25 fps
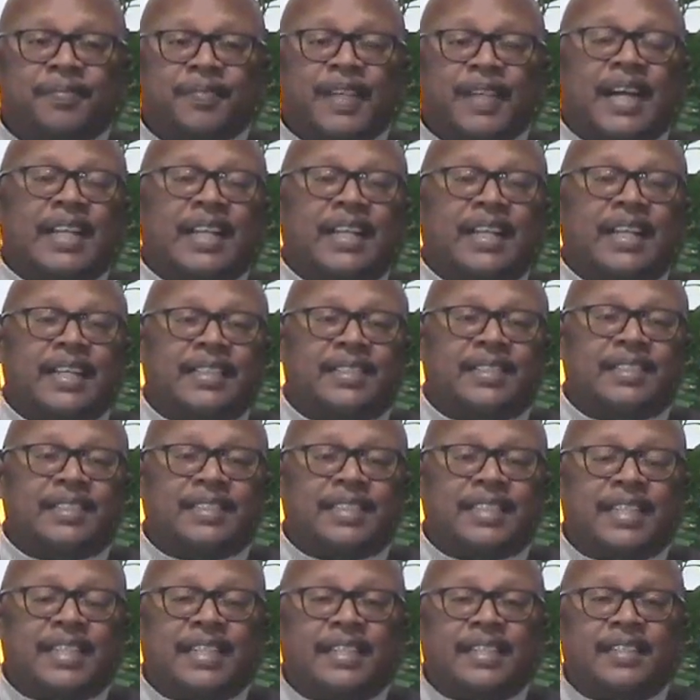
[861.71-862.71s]
I like to
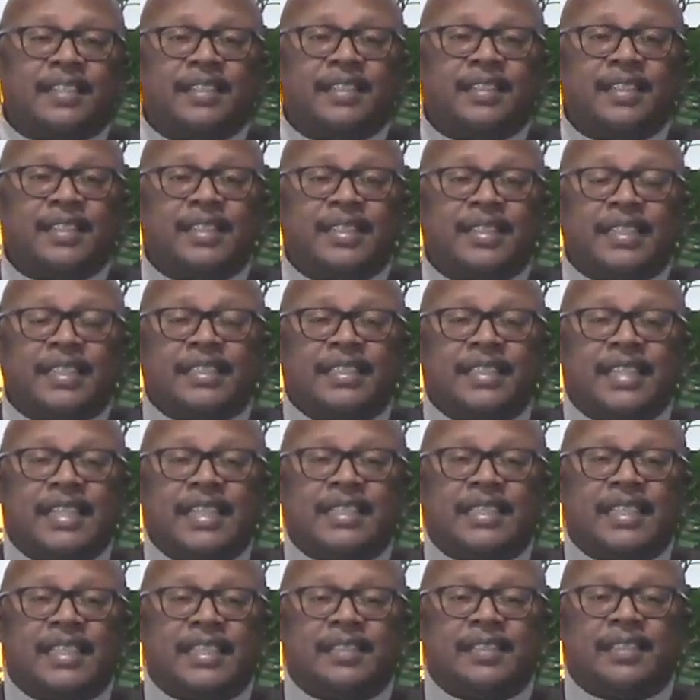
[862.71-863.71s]
say, it's
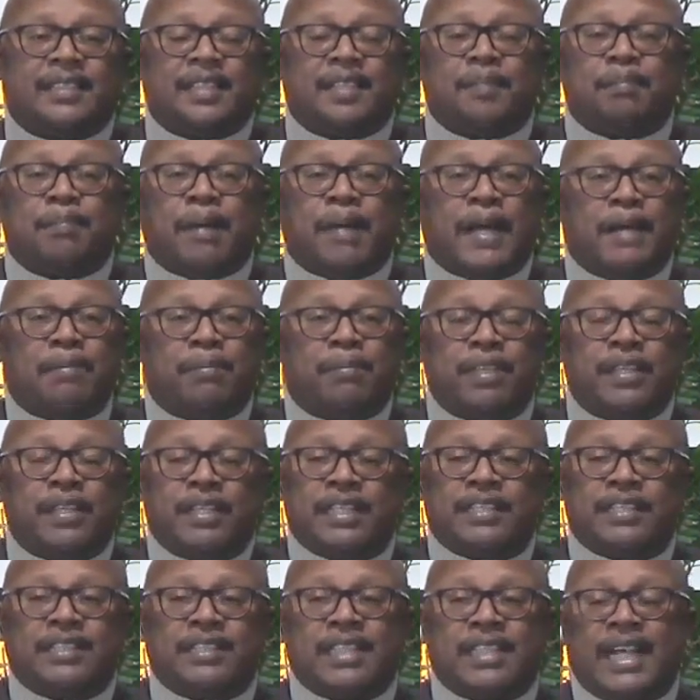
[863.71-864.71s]
not that the Bible and
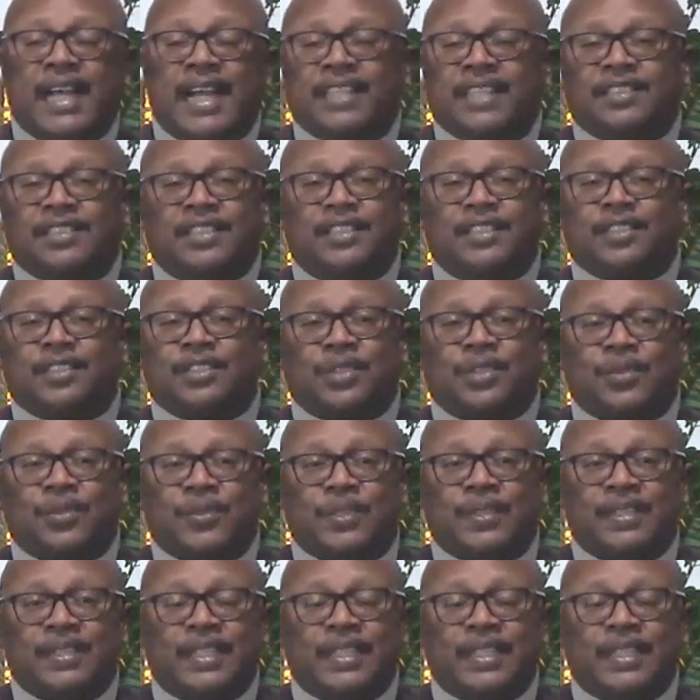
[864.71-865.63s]
the science disagree.